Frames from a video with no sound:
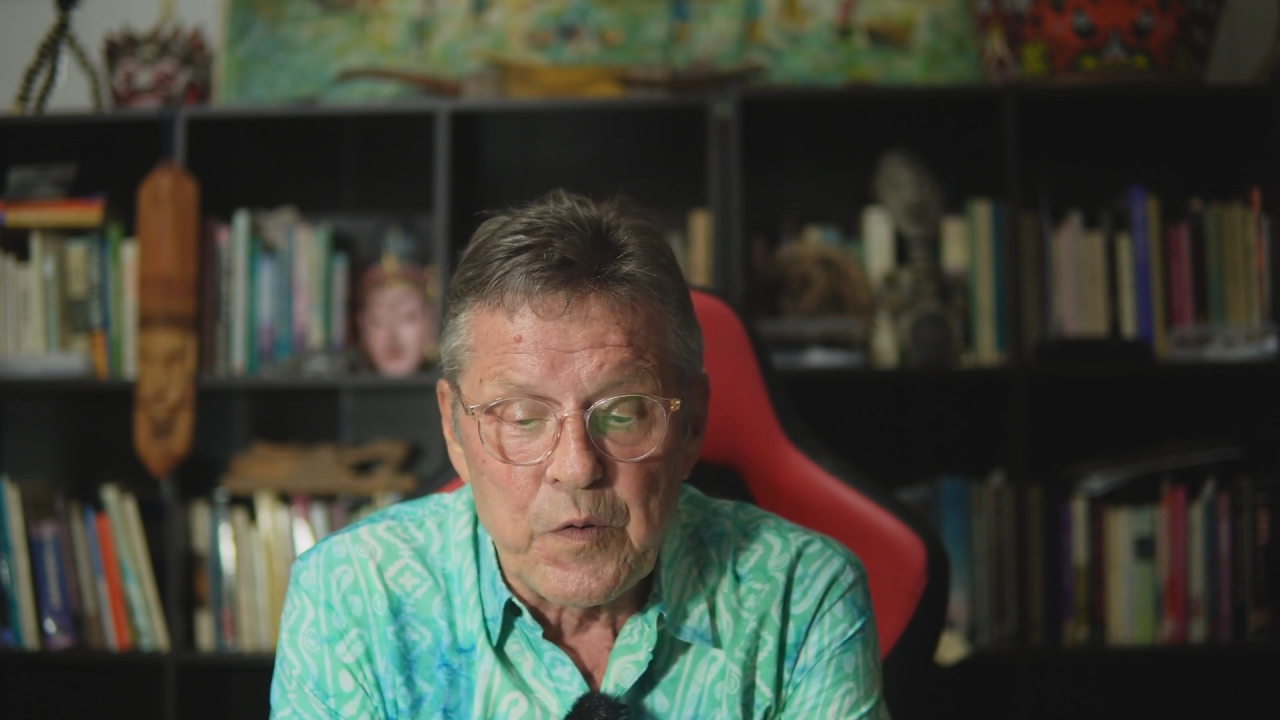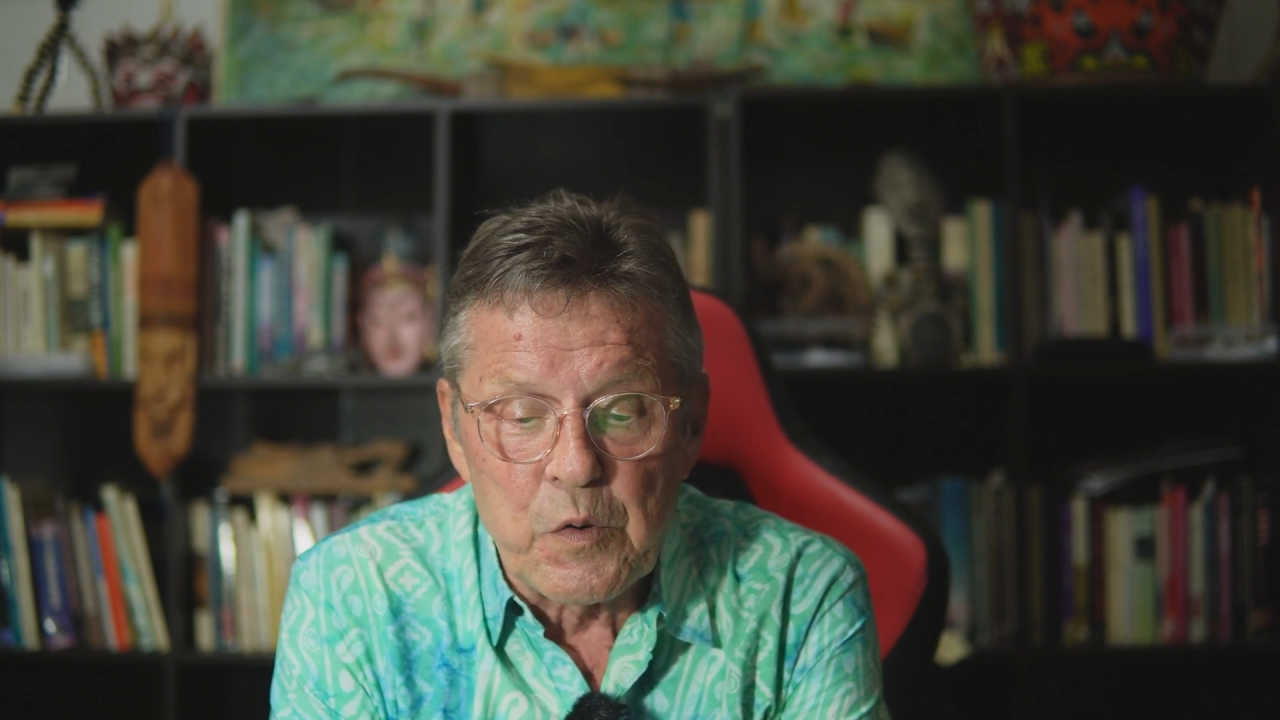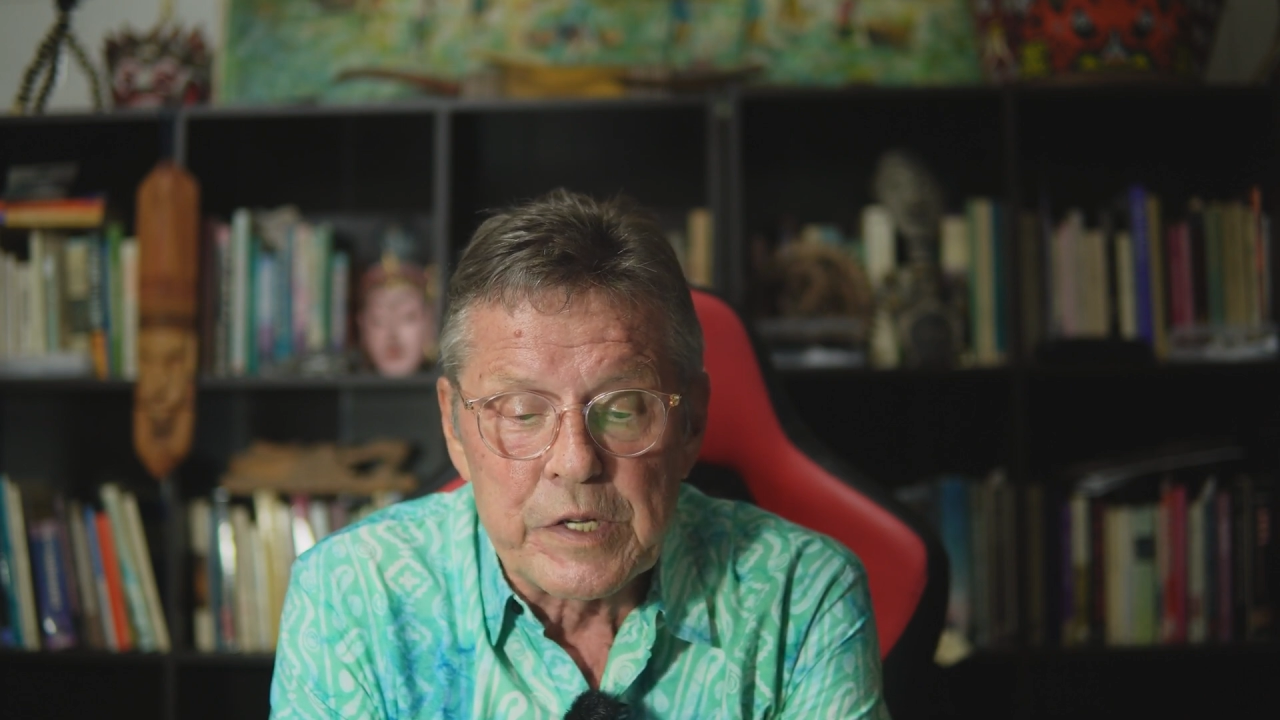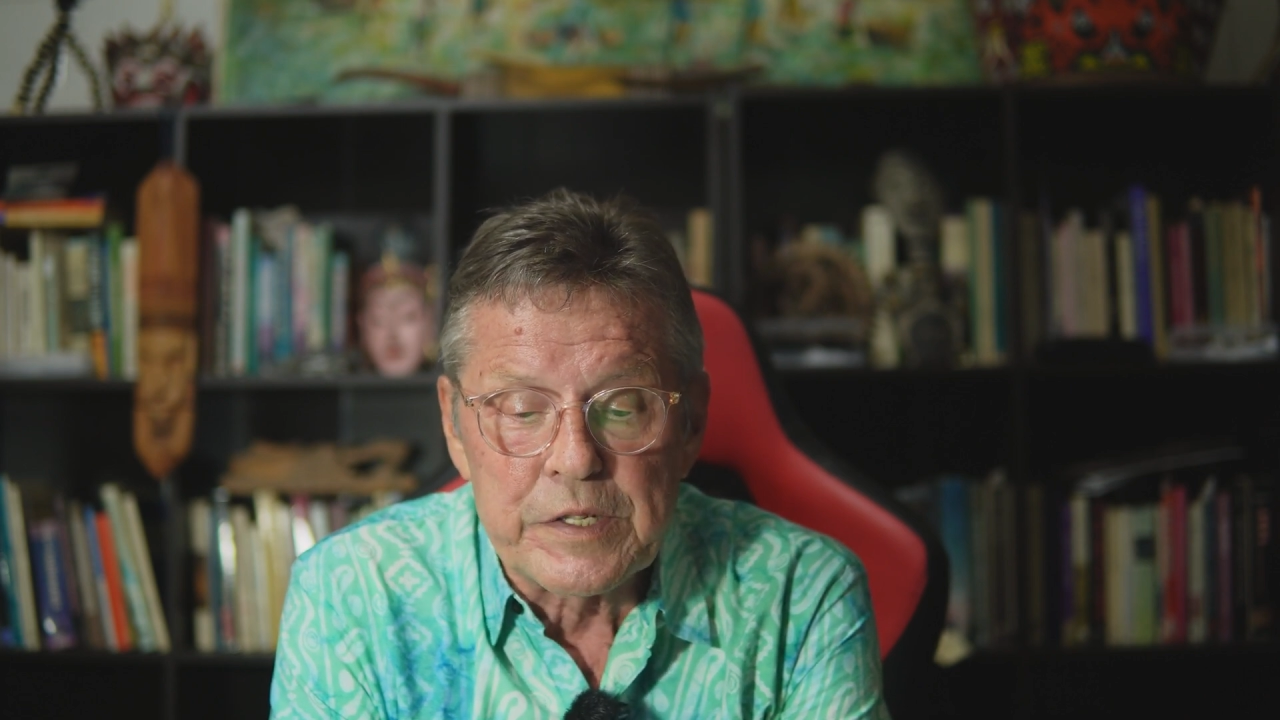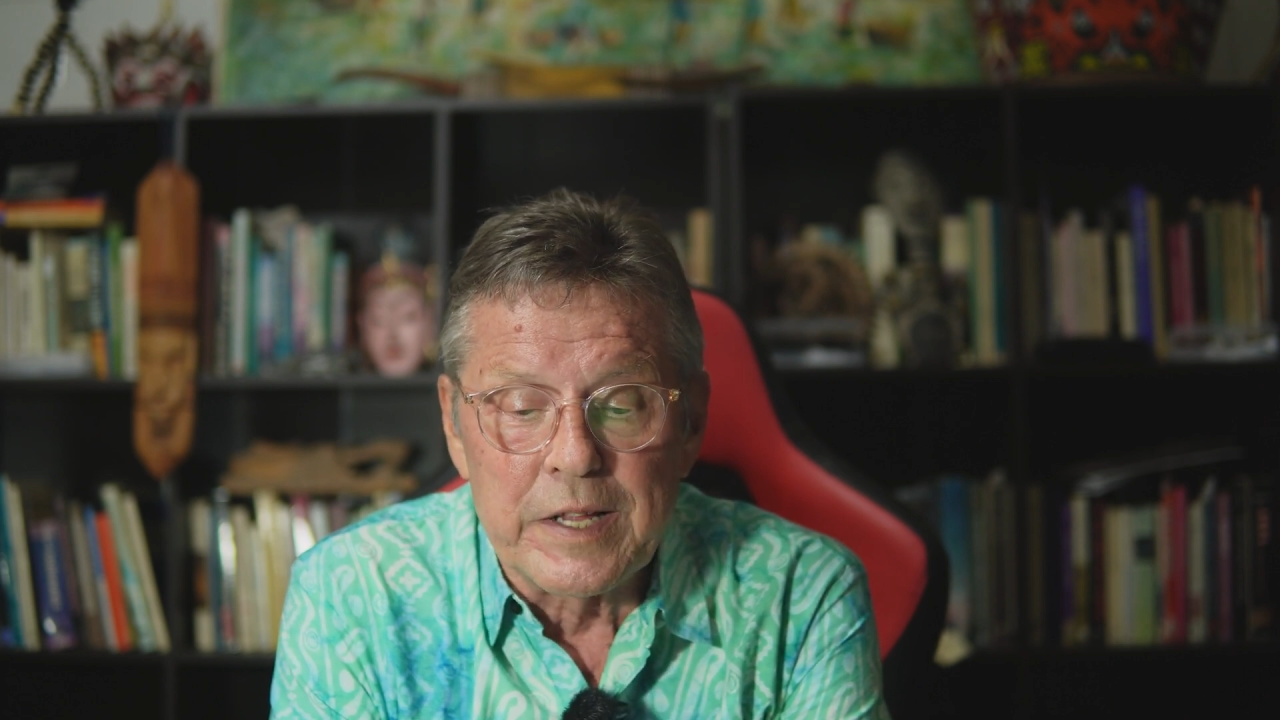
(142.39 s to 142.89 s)

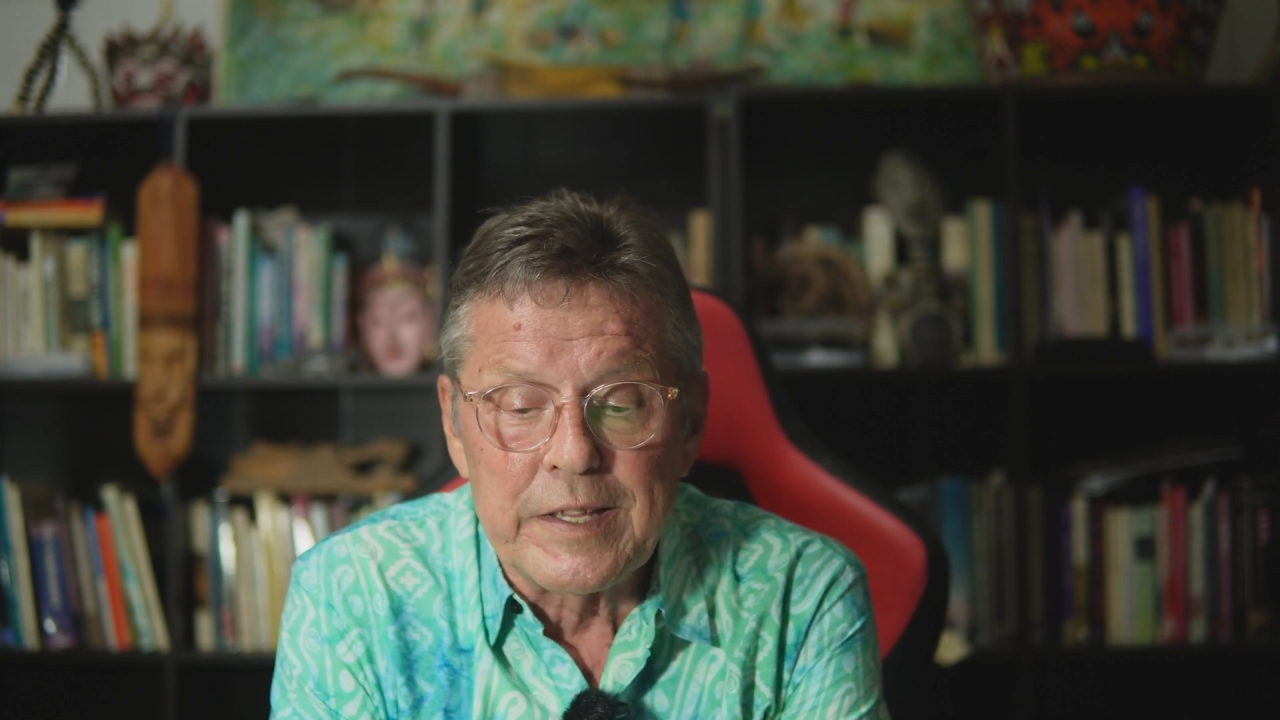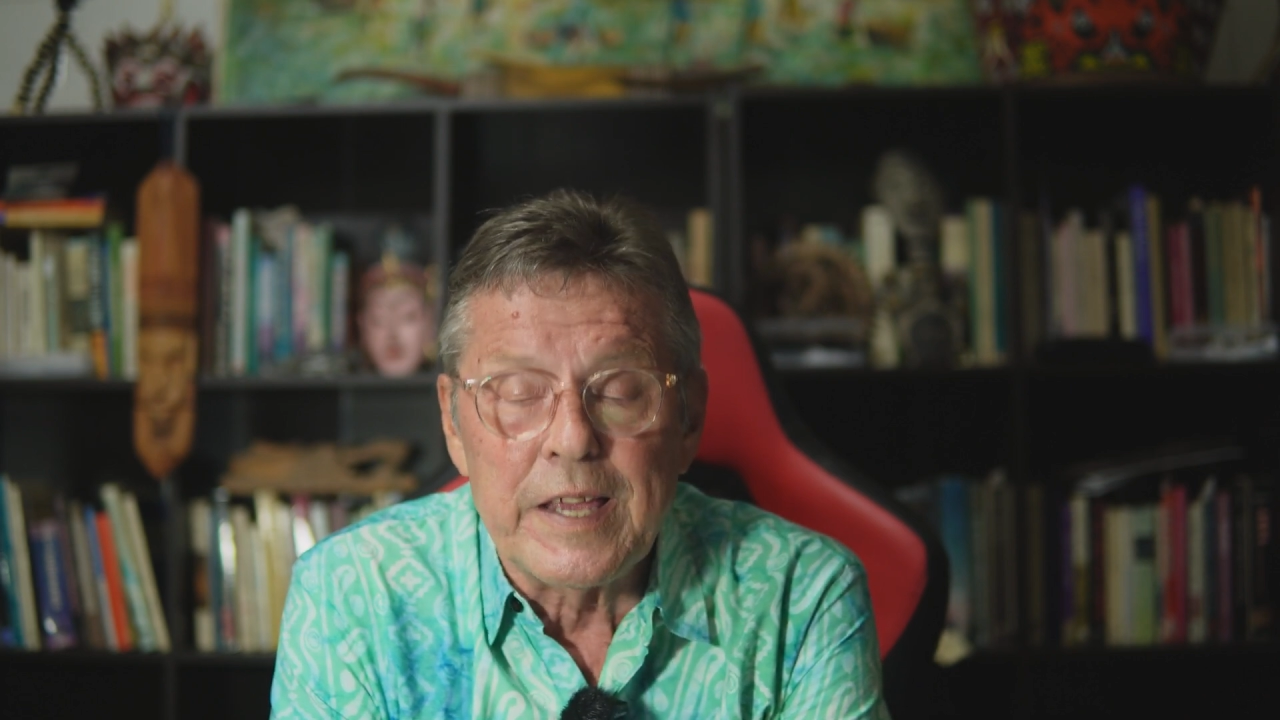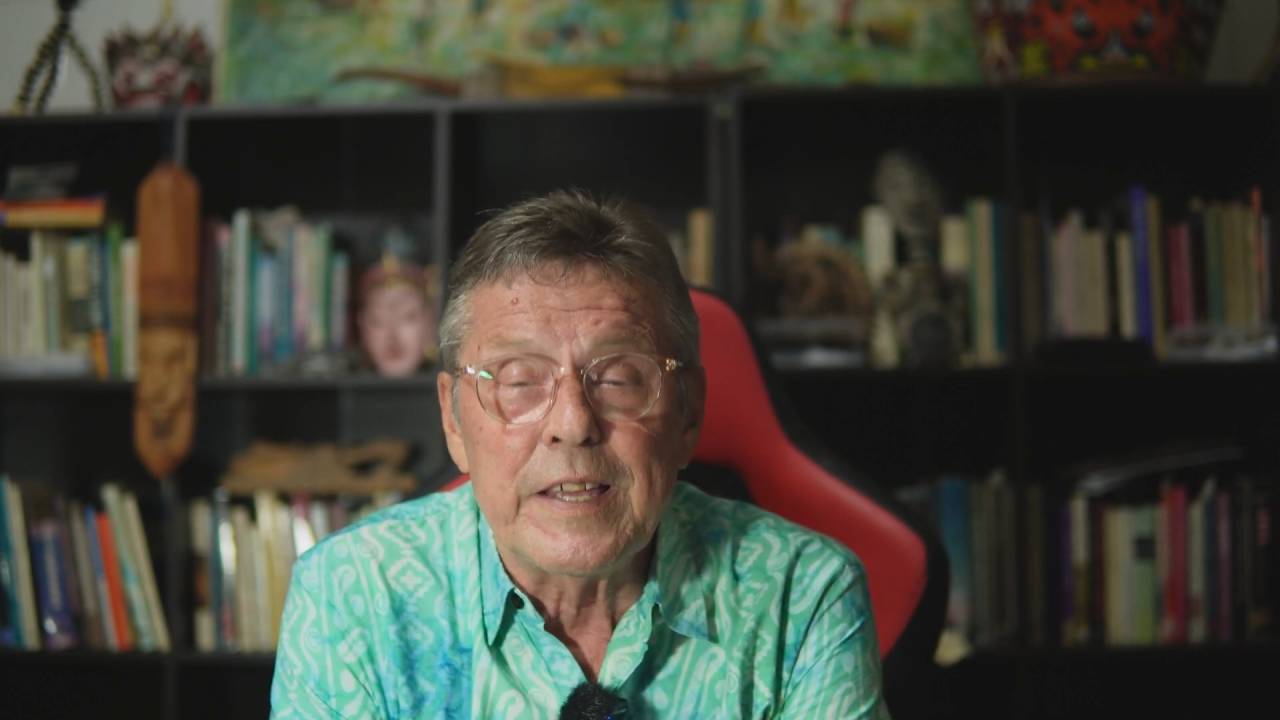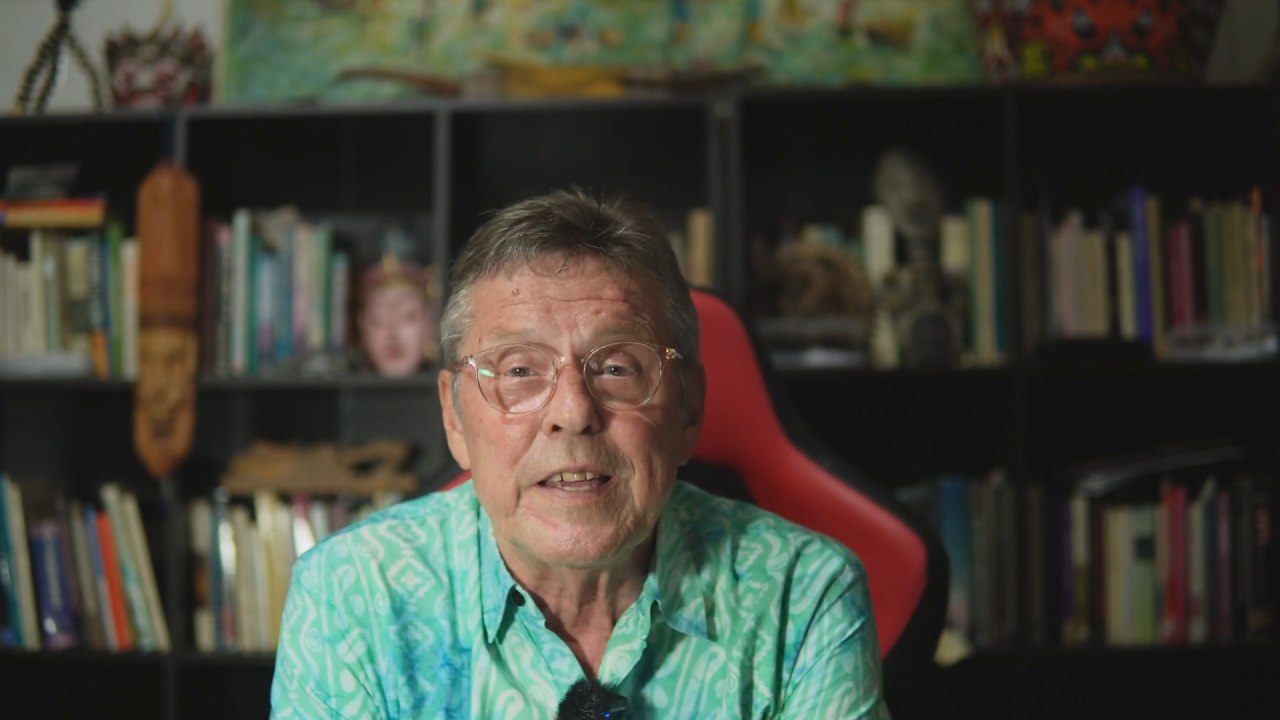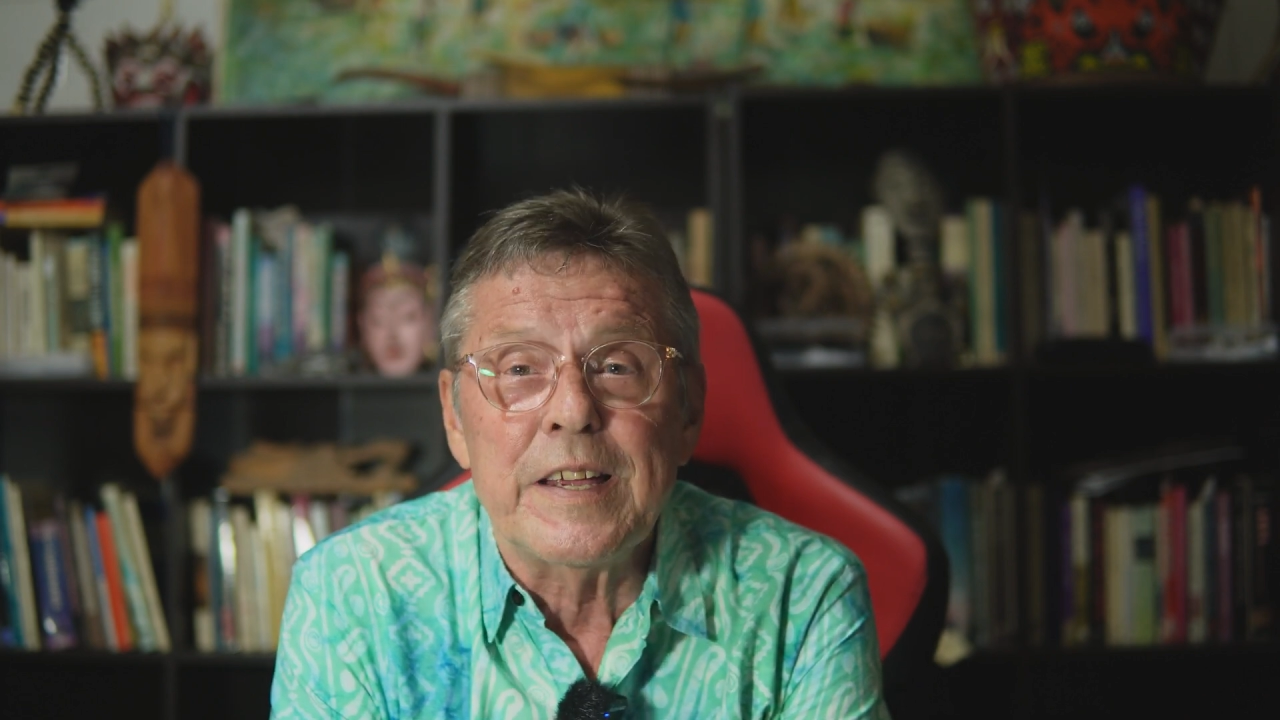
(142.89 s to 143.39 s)
focus on
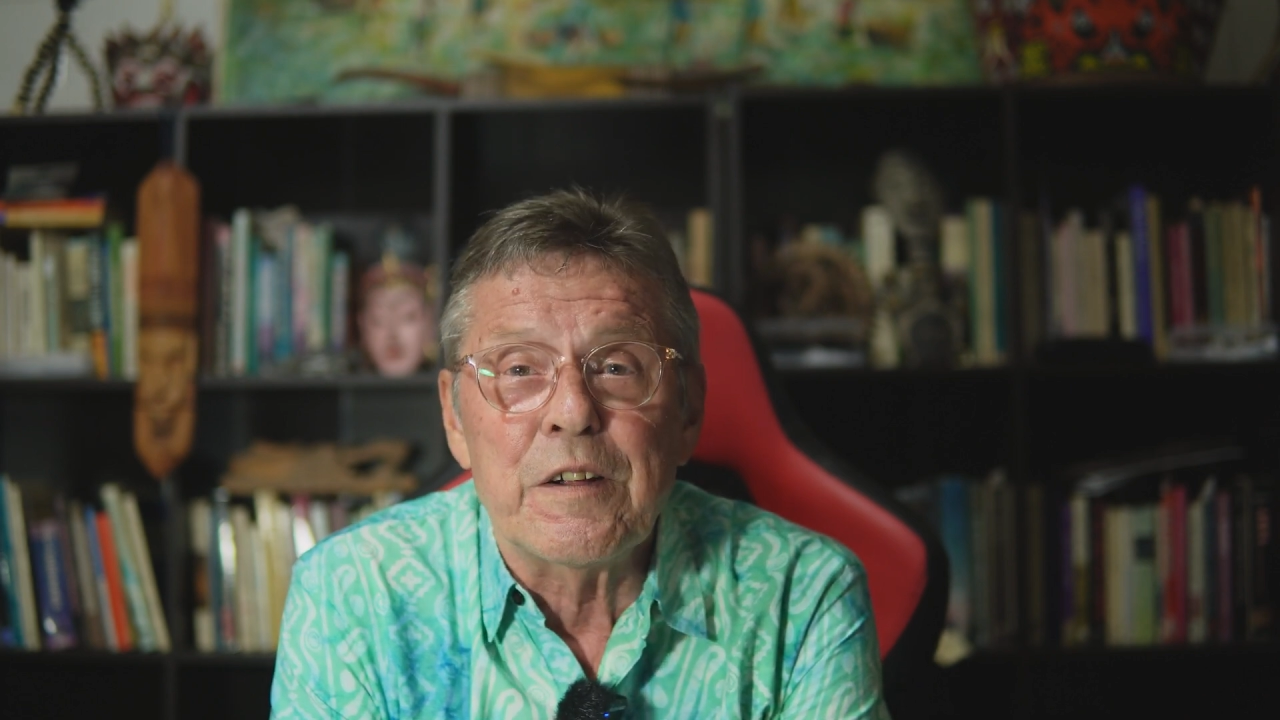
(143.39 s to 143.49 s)
taking